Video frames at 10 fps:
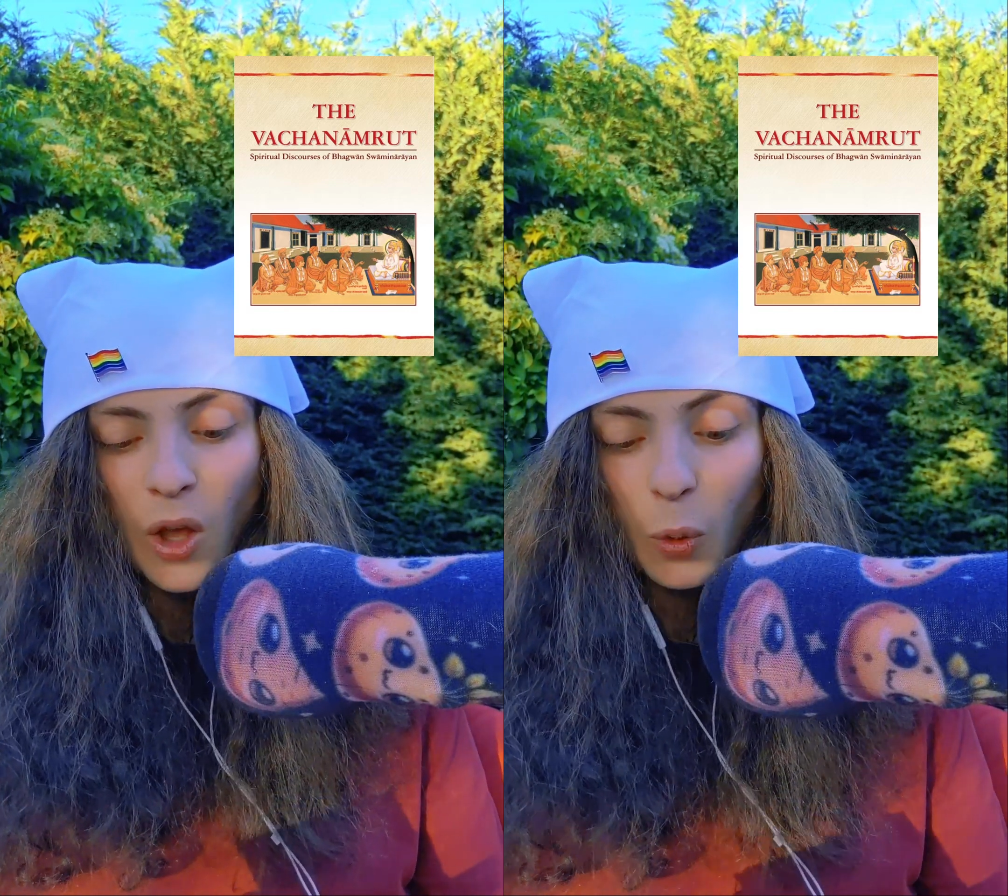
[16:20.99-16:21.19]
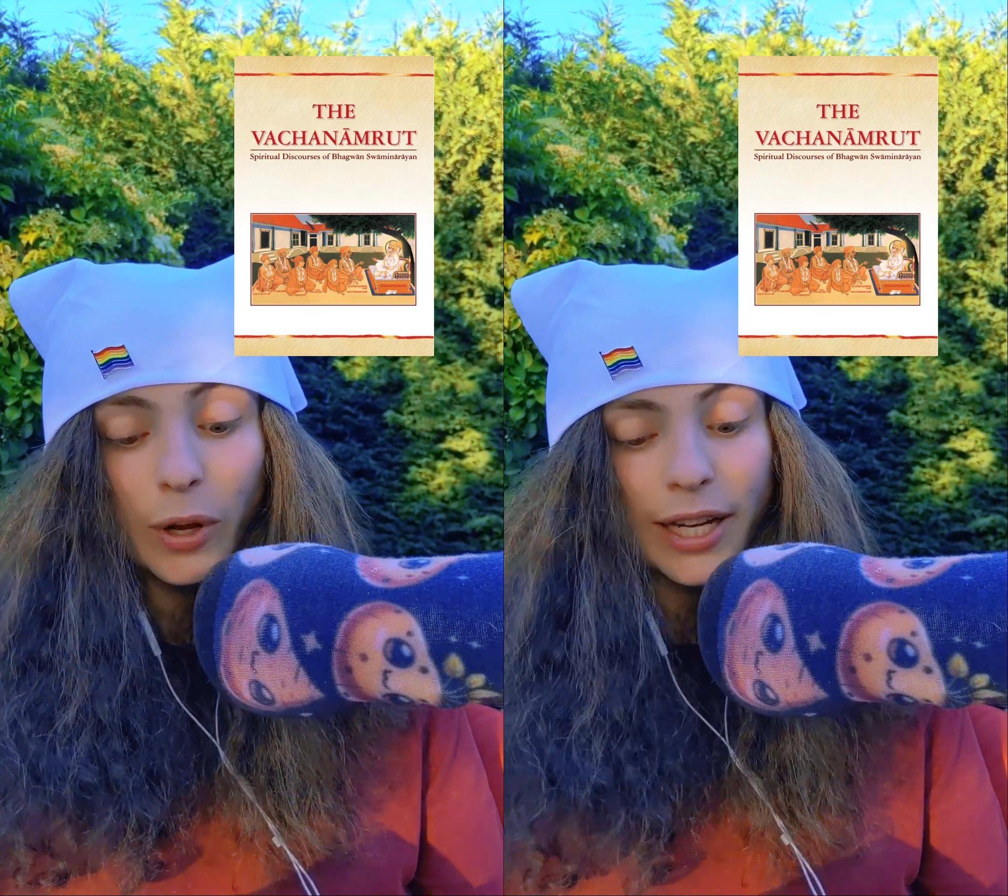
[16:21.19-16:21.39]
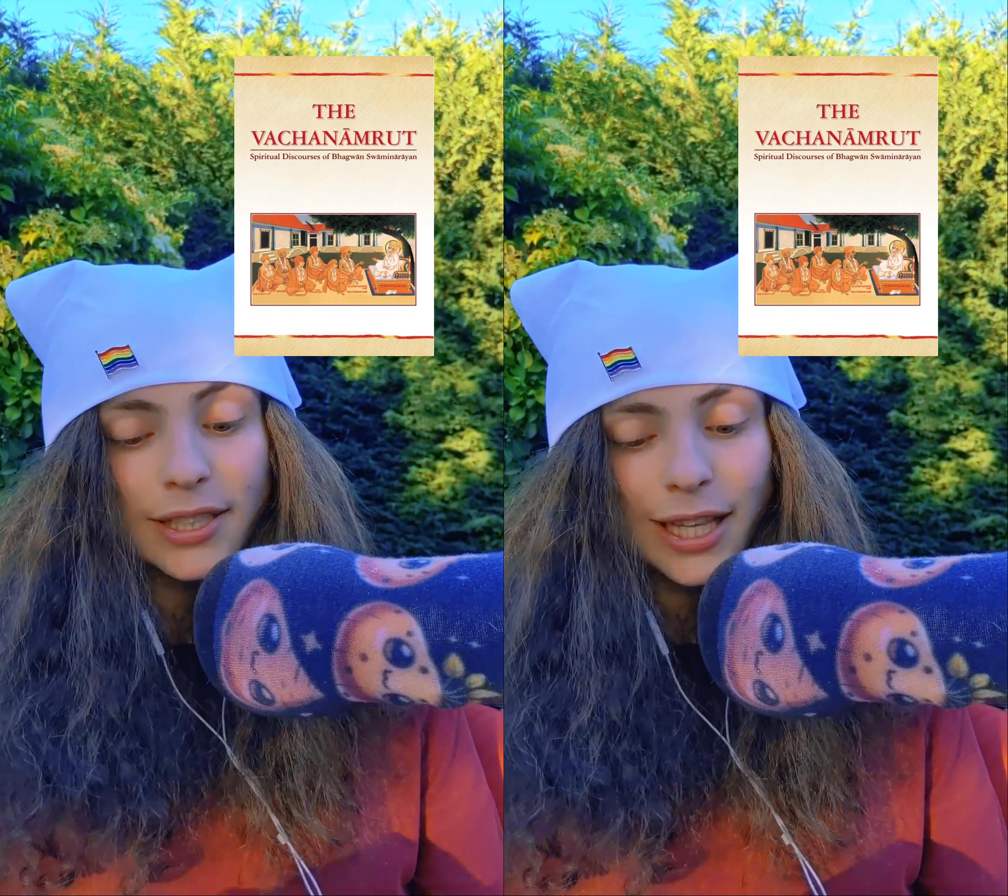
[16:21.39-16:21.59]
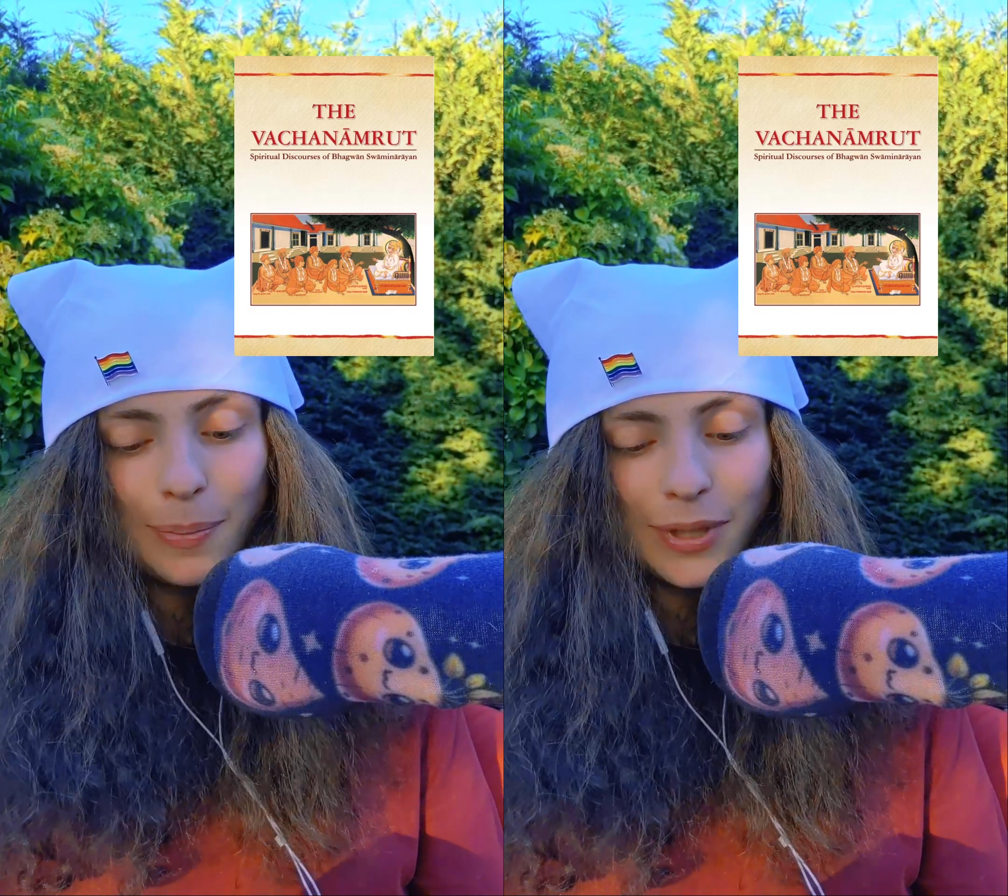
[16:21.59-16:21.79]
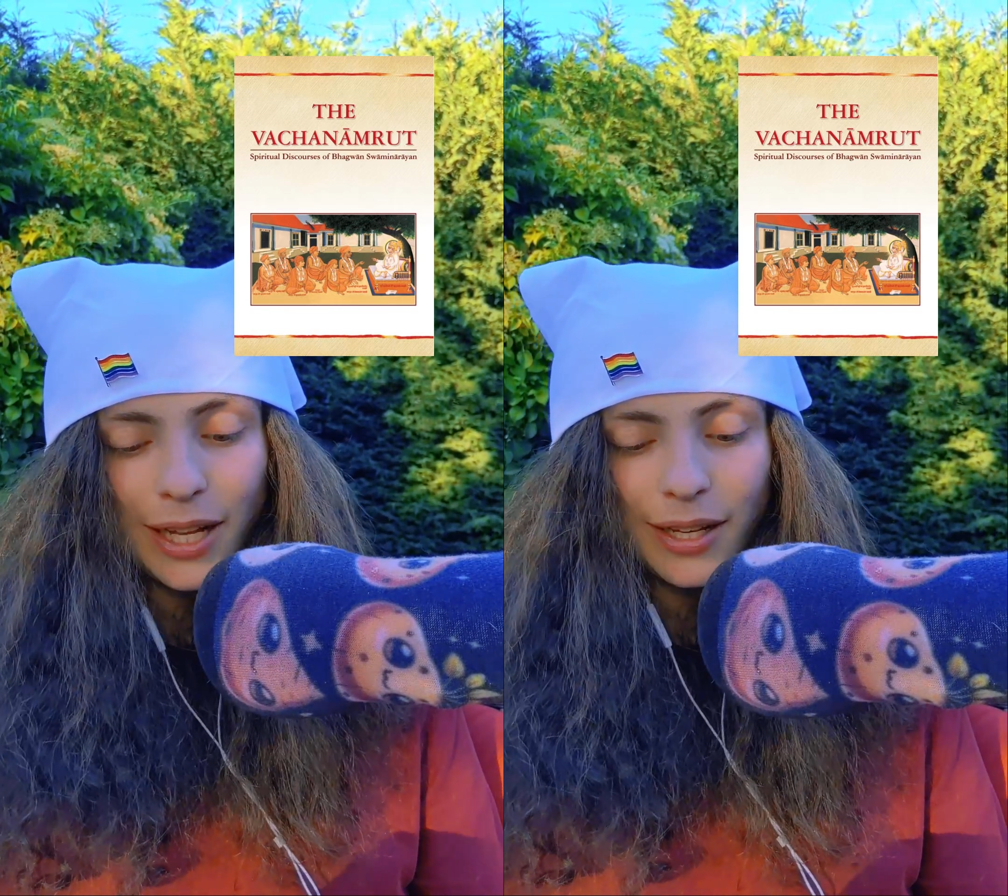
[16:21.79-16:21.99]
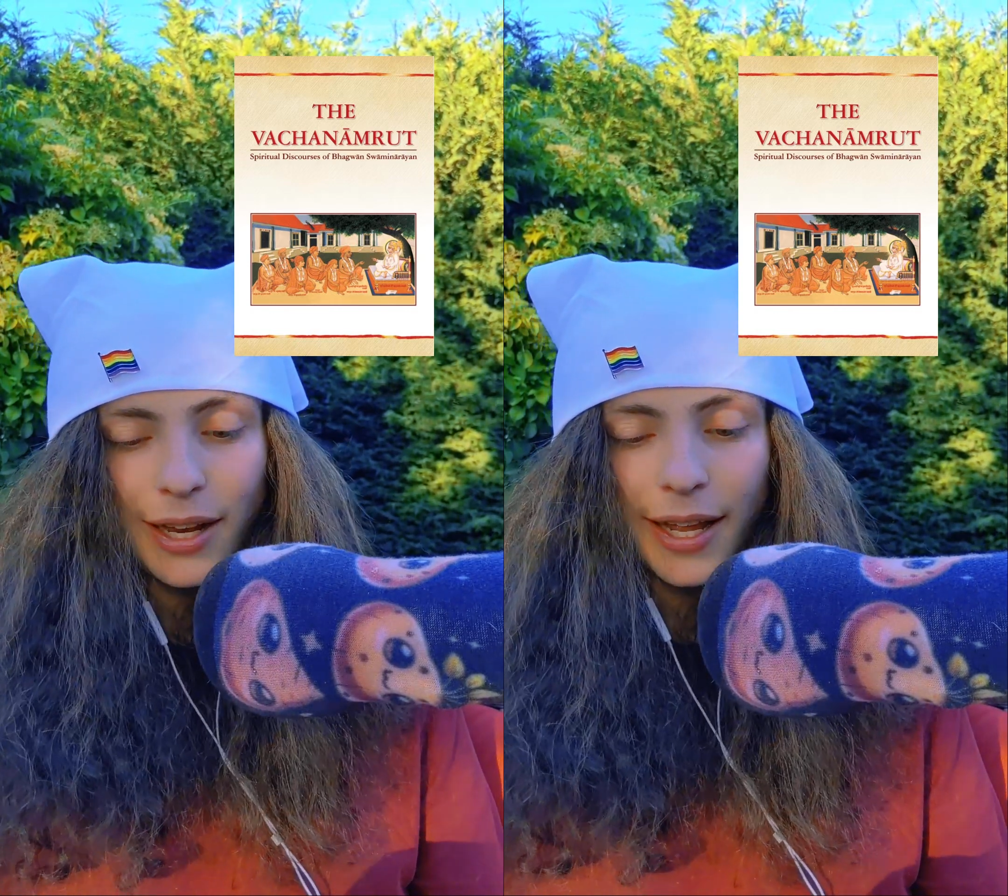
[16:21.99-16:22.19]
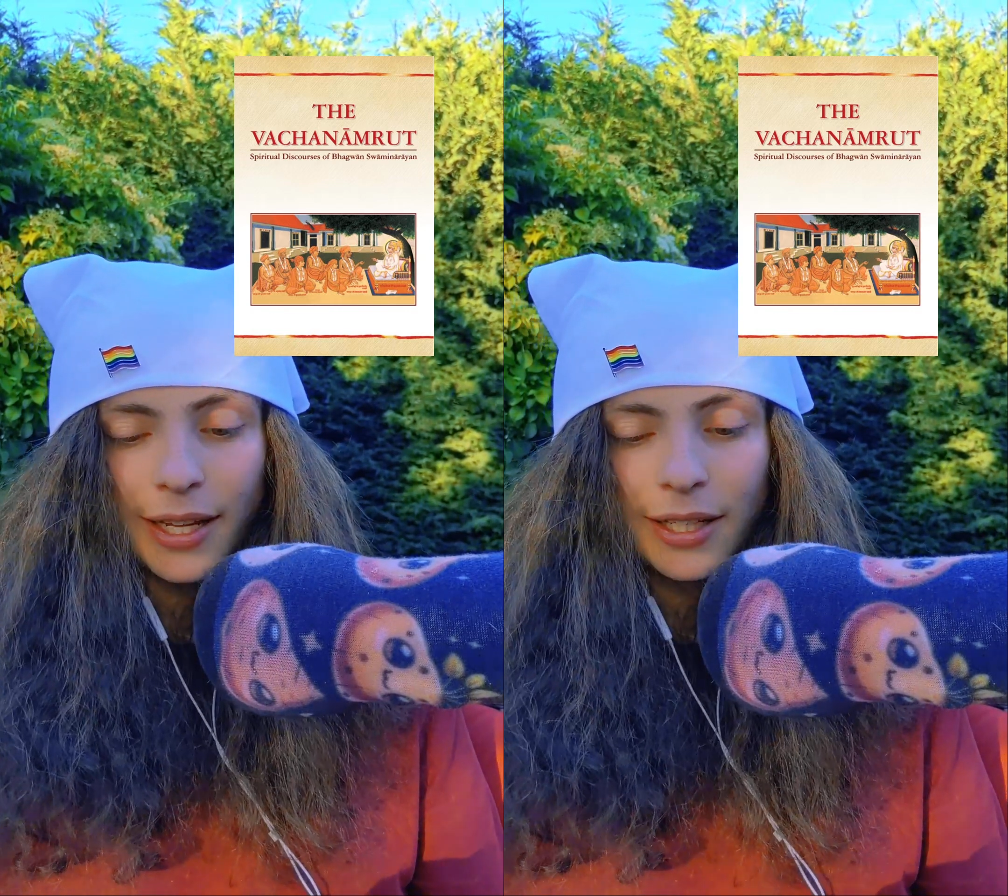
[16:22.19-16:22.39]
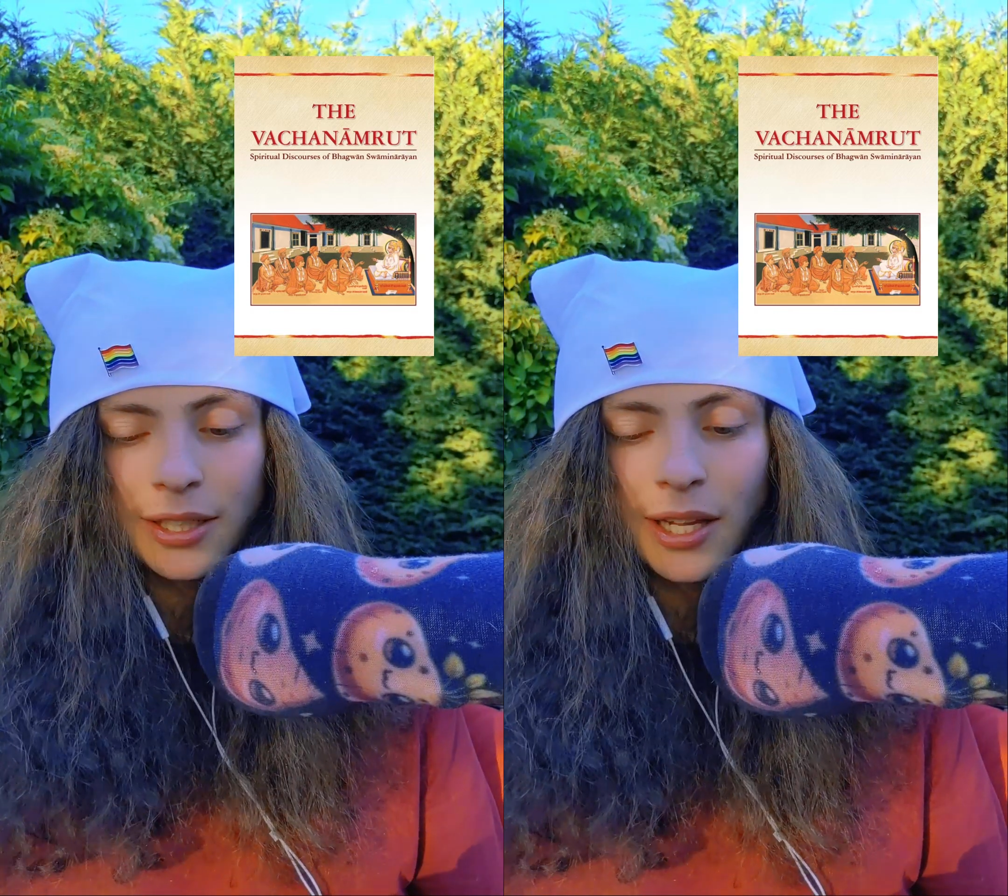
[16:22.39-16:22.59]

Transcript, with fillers: When I slept at night,